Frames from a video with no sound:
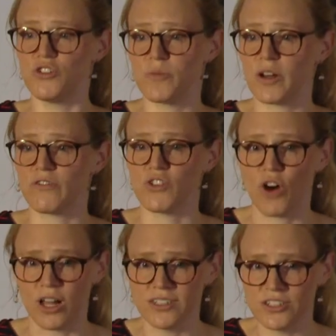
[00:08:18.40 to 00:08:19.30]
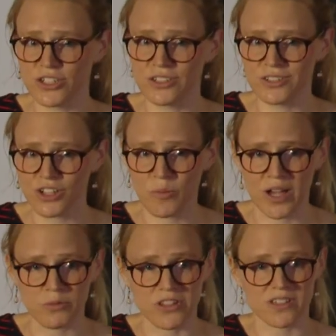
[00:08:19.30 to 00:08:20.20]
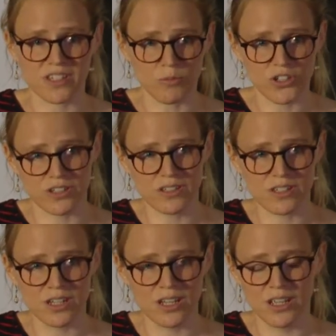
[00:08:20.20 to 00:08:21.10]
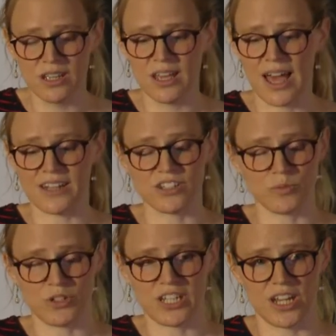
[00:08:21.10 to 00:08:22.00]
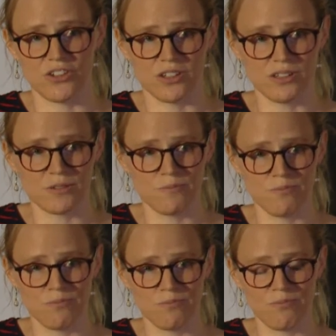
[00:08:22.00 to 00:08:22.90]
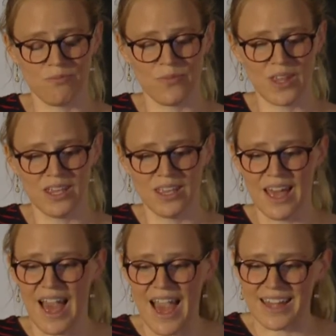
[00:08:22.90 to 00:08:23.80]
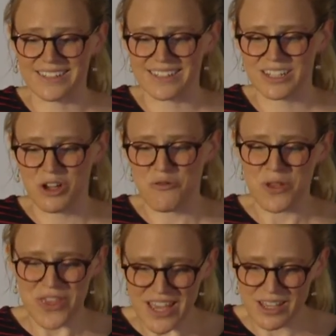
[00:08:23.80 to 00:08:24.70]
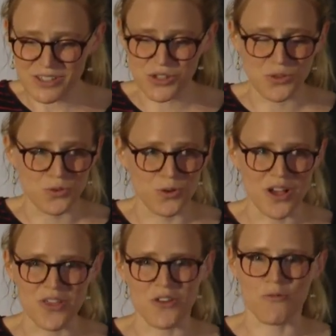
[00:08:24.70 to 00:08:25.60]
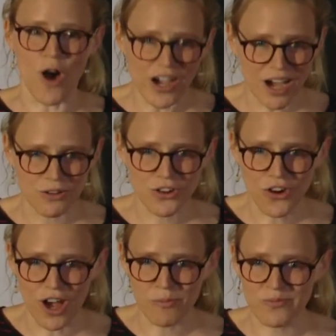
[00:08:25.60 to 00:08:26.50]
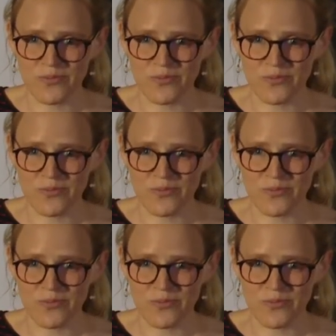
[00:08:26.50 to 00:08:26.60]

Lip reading: amount of knowledge combined with assumptions and interpretations. And if we think to the rock outcrop